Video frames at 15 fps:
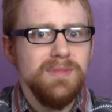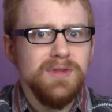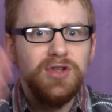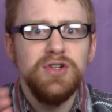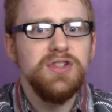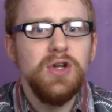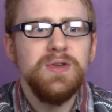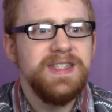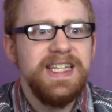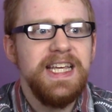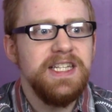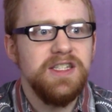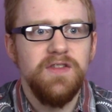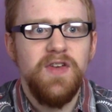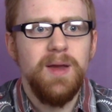there's no
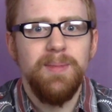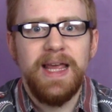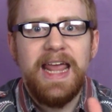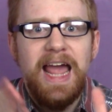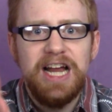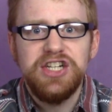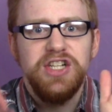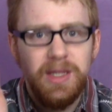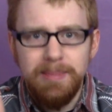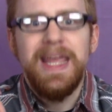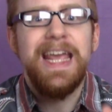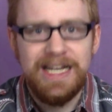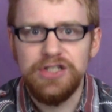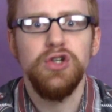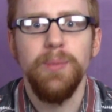scenes of him, like, actually
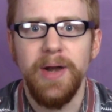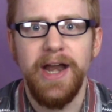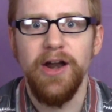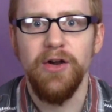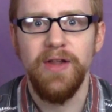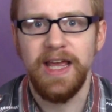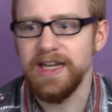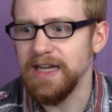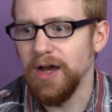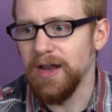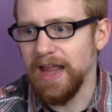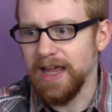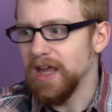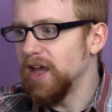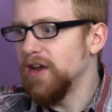being a superhero, like, not,
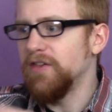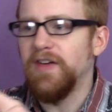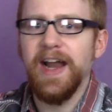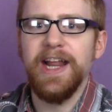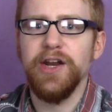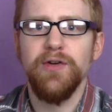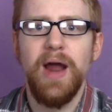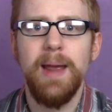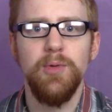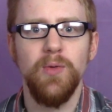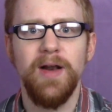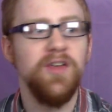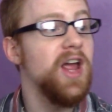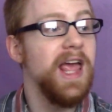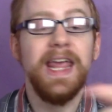like, fighting crime or
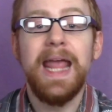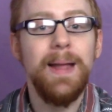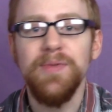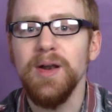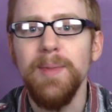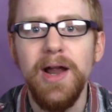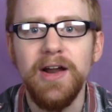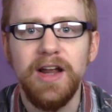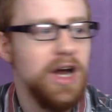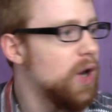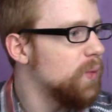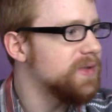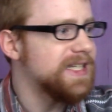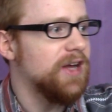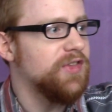whatever. Captain America
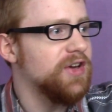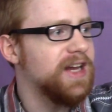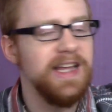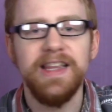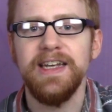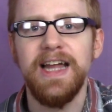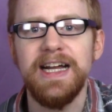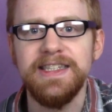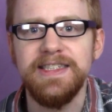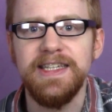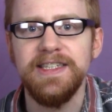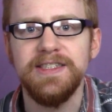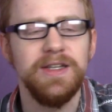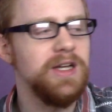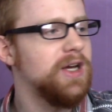was out there killing
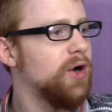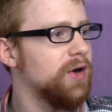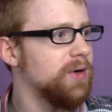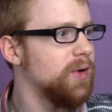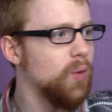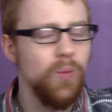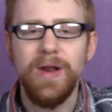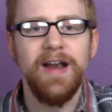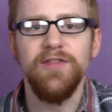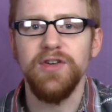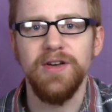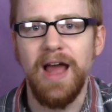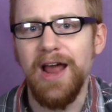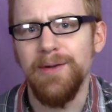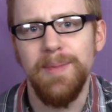Nazis, or whatever.
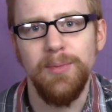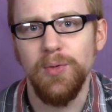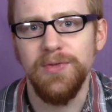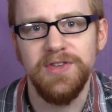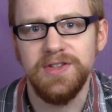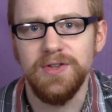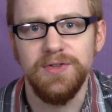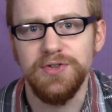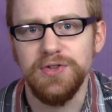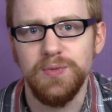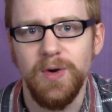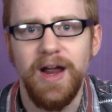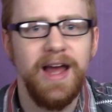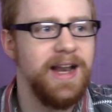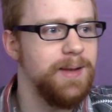I don't remember what the soldiers
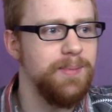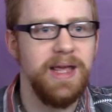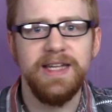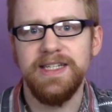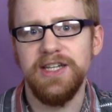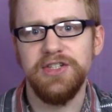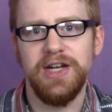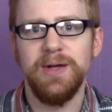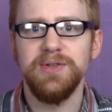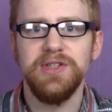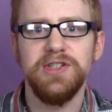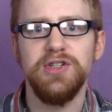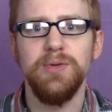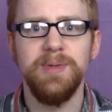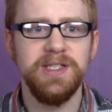were. I didn't pay attention. I was
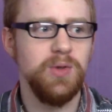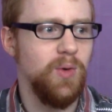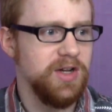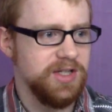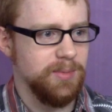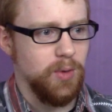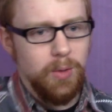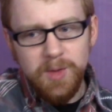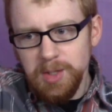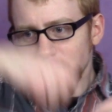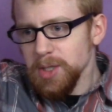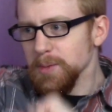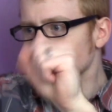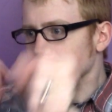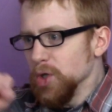just too busy watching them go.
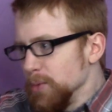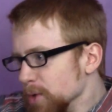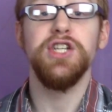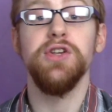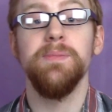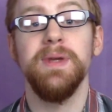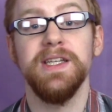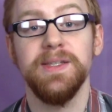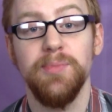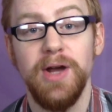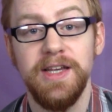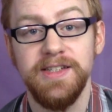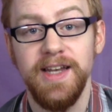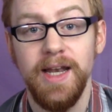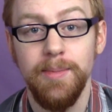It shouldn't be a
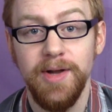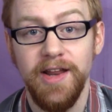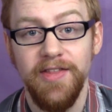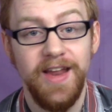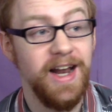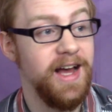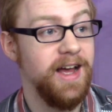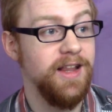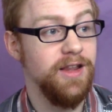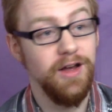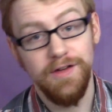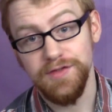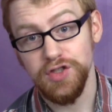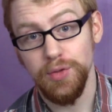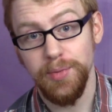surprise to anybody that I
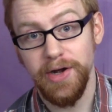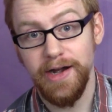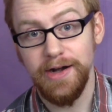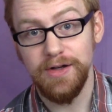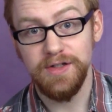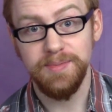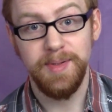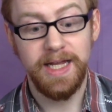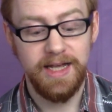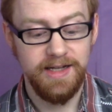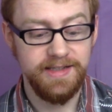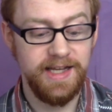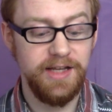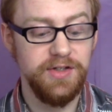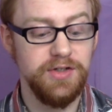love superheroes,
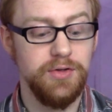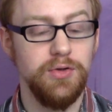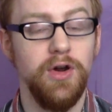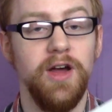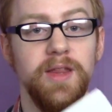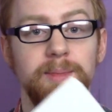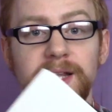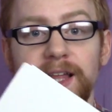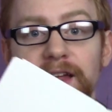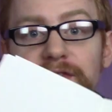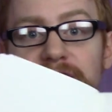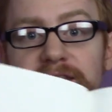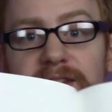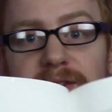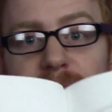because I used to draw them a lot.
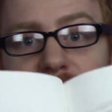This is